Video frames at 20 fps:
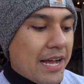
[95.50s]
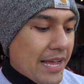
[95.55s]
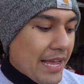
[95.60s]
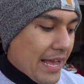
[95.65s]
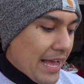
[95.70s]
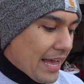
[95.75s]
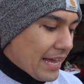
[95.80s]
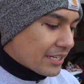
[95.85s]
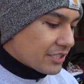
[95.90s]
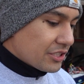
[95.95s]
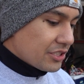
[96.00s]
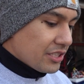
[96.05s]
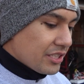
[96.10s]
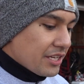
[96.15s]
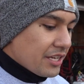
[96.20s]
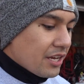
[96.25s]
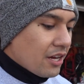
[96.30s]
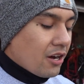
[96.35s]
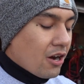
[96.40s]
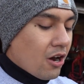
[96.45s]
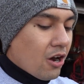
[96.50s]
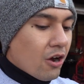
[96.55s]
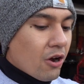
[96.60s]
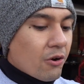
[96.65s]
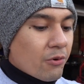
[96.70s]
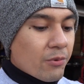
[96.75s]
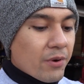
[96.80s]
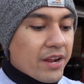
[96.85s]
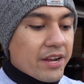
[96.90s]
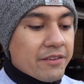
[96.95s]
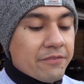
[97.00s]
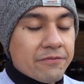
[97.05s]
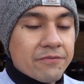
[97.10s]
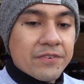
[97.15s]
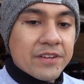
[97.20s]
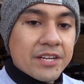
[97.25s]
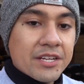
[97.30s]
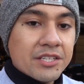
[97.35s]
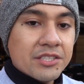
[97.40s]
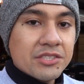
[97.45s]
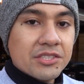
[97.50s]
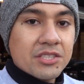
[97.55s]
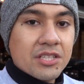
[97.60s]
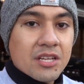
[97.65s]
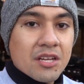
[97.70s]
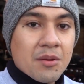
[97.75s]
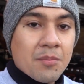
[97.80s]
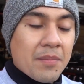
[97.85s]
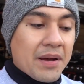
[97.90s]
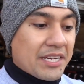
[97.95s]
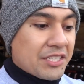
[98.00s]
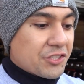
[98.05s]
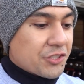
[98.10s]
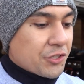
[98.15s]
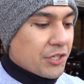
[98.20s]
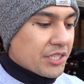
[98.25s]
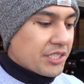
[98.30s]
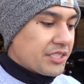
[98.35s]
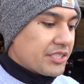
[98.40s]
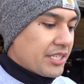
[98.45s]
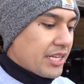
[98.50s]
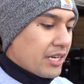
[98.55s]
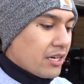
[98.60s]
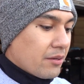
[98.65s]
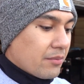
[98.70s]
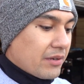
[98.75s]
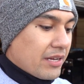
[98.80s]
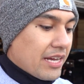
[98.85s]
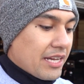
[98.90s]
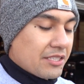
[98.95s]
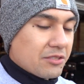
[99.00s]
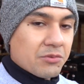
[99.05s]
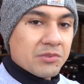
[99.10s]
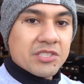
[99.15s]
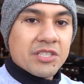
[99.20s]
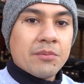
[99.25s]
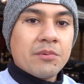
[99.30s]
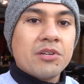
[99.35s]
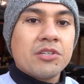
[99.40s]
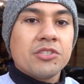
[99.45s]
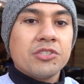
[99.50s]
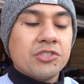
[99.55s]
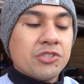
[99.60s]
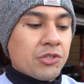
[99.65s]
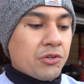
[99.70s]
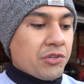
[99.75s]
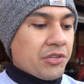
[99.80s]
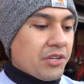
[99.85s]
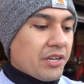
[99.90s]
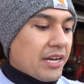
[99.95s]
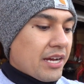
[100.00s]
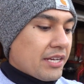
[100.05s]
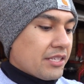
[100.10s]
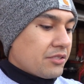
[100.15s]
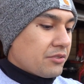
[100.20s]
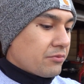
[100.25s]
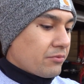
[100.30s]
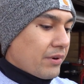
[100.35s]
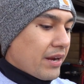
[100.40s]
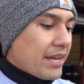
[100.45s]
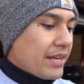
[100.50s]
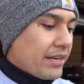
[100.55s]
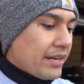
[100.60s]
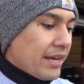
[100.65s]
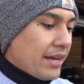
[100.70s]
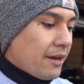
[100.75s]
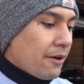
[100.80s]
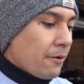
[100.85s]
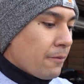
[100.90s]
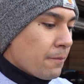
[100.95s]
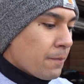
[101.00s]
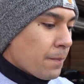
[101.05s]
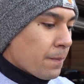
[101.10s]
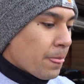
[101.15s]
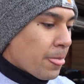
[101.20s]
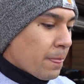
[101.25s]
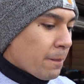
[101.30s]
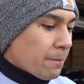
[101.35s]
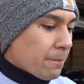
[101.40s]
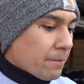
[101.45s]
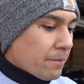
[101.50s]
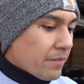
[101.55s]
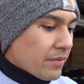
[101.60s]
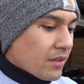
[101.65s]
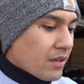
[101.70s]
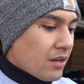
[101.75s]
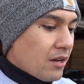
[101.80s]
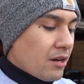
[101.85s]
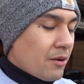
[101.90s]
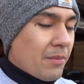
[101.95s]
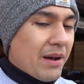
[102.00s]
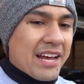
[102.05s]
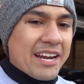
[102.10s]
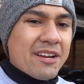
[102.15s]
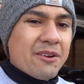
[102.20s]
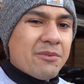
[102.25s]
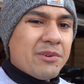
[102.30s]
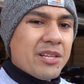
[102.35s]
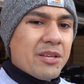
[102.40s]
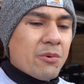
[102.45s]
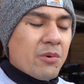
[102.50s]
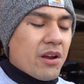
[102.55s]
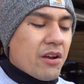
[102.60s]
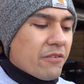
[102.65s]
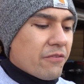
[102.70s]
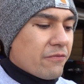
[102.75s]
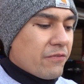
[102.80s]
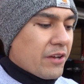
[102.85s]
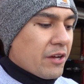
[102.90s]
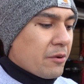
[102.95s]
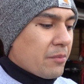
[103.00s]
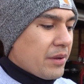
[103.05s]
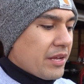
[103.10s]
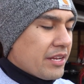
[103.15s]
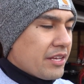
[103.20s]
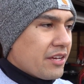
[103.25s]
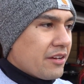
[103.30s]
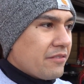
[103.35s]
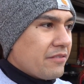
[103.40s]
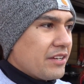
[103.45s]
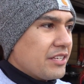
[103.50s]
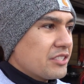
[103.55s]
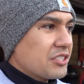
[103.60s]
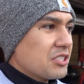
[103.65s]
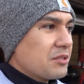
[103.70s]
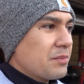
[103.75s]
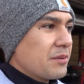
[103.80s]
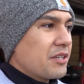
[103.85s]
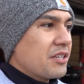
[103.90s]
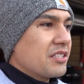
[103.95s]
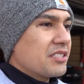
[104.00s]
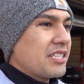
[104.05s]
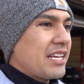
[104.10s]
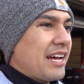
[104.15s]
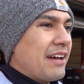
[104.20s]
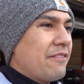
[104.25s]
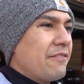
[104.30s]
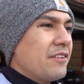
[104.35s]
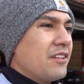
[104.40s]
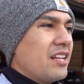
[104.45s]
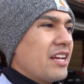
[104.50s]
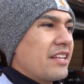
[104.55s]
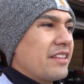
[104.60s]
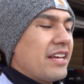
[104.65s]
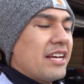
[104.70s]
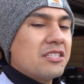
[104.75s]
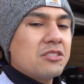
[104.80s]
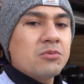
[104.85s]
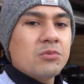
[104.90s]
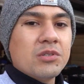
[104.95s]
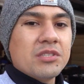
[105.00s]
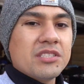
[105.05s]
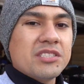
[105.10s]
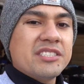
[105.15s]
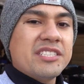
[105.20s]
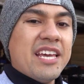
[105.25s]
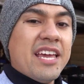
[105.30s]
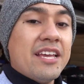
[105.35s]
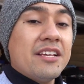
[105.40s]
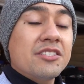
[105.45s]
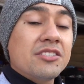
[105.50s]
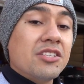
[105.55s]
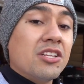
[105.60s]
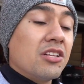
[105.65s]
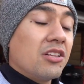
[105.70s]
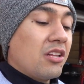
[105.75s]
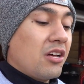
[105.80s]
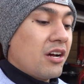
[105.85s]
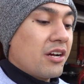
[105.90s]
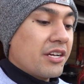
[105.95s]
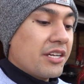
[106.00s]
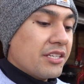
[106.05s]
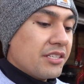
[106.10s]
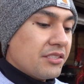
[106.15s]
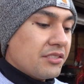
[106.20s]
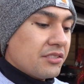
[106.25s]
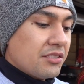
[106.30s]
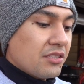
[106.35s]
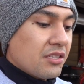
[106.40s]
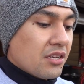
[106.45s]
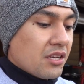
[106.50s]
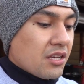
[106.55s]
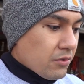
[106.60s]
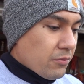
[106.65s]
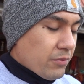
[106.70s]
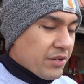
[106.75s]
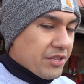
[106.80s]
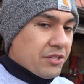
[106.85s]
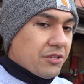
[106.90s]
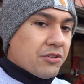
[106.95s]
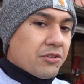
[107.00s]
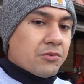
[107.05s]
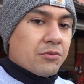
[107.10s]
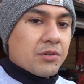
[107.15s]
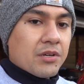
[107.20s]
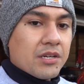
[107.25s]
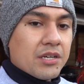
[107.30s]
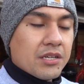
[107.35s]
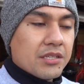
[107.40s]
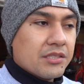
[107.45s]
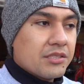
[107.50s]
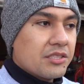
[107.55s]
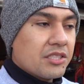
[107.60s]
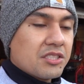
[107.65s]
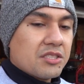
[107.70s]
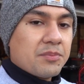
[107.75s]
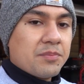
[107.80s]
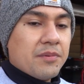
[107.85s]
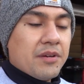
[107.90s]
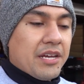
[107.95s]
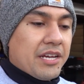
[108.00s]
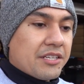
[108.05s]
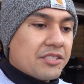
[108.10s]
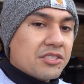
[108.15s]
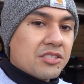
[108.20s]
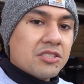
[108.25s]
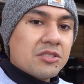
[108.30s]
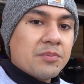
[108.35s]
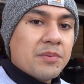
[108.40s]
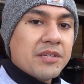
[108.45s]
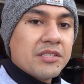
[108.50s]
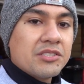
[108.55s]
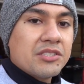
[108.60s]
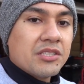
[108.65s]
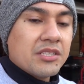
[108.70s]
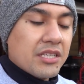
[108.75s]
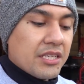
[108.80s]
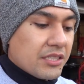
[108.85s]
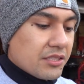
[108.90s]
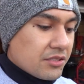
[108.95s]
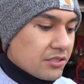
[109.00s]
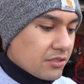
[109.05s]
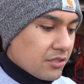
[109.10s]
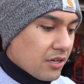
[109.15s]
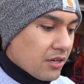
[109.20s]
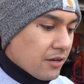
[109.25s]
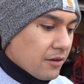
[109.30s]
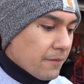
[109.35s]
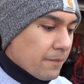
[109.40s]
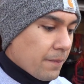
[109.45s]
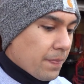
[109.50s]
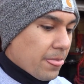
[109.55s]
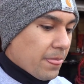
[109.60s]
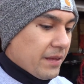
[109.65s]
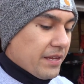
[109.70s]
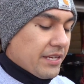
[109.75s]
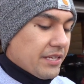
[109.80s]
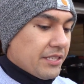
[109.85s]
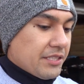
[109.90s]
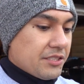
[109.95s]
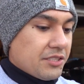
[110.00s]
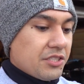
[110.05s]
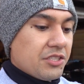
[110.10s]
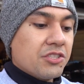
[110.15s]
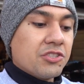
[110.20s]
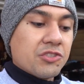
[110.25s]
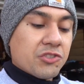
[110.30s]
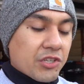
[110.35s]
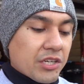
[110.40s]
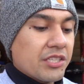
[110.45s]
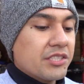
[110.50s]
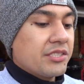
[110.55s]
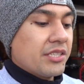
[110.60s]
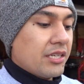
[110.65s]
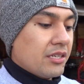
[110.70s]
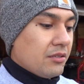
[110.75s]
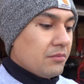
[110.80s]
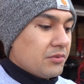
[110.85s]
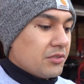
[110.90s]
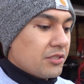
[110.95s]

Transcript: I actually already finished my trunk setup guys, which I'm gonna show you guys right now. Um, I didn't really want to film any of it just because I feel like that's what takes the longest when you do a sus air suspension install is your trunk setup.